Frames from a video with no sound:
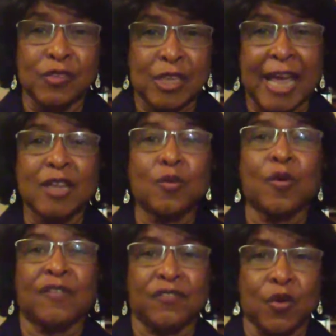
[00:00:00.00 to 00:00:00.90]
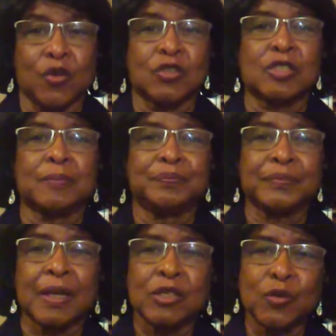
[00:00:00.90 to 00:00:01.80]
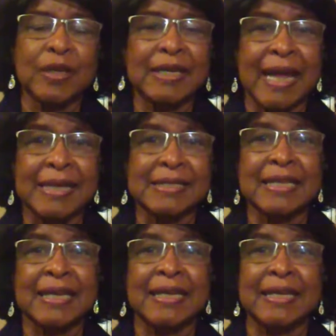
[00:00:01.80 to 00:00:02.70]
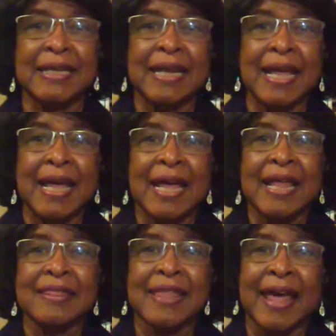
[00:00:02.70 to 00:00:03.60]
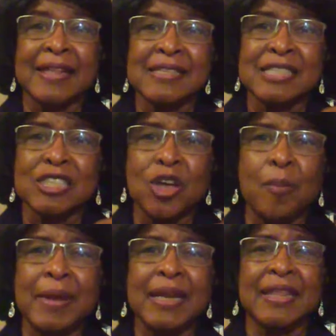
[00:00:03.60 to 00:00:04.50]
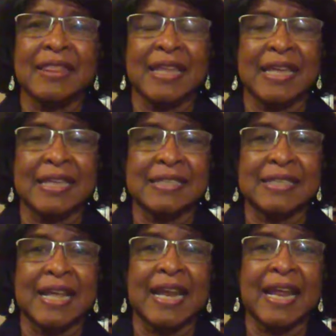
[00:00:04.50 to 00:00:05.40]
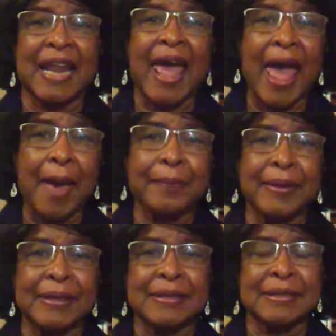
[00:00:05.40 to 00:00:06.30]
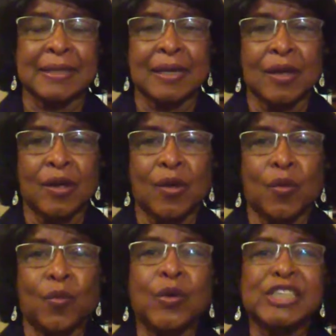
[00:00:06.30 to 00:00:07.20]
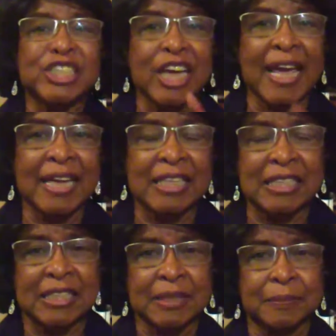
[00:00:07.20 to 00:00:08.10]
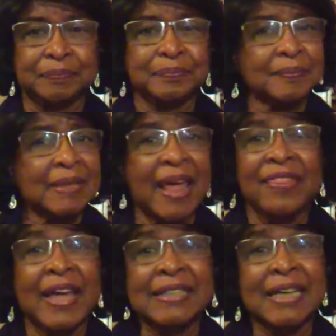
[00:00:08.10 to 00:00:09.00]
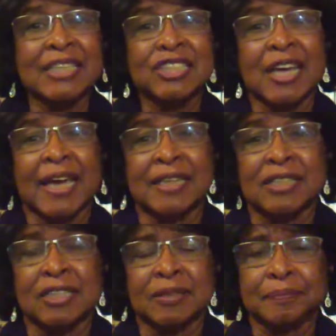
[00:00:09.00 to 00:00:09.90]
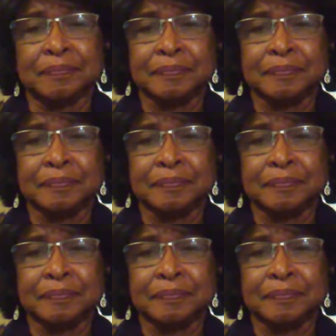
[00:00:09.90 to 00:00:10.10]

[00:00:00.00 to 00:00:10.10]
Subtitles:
January 1st, 2019, that so many things that had happened would change. They did change.